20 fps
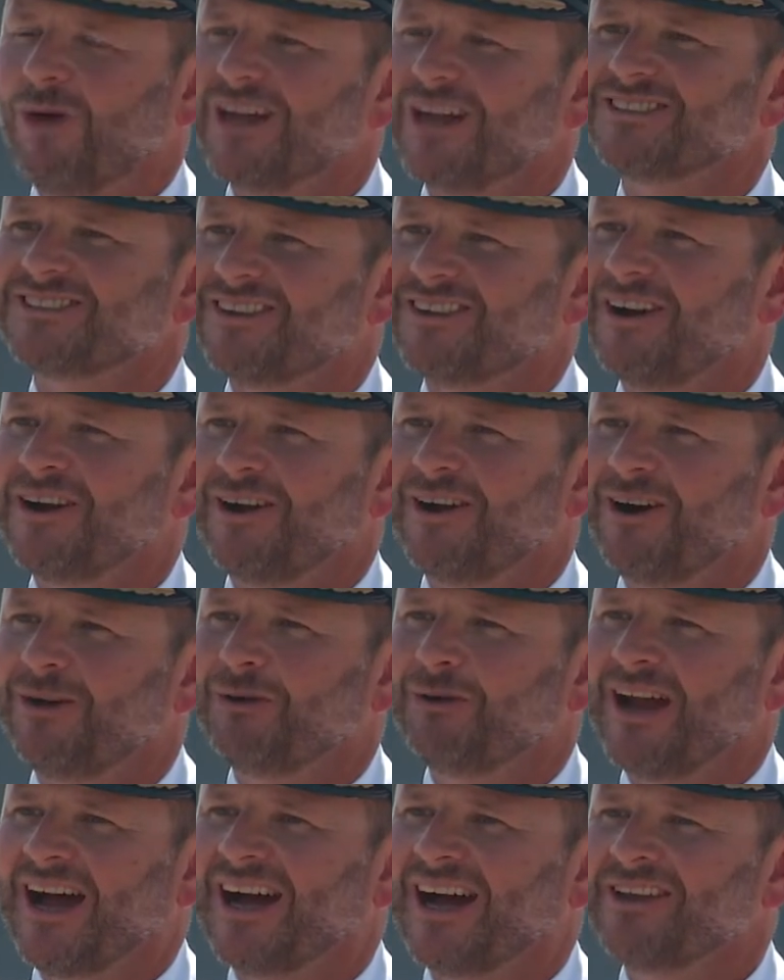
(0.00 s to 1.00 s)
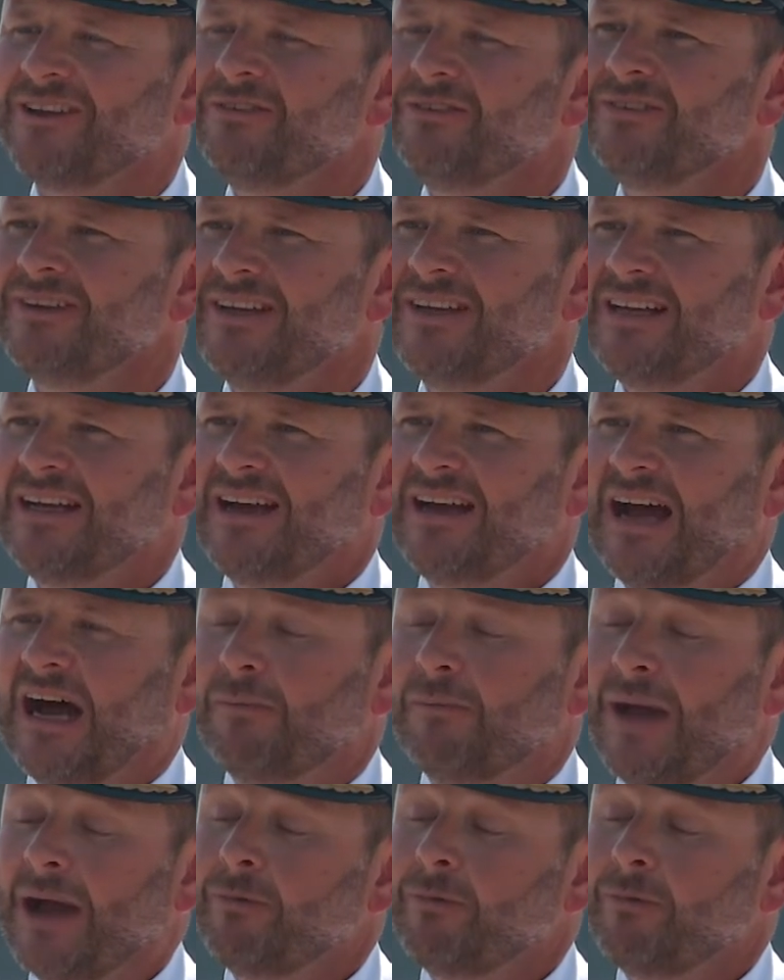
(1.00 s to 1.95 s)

once, I, I would argue. Um,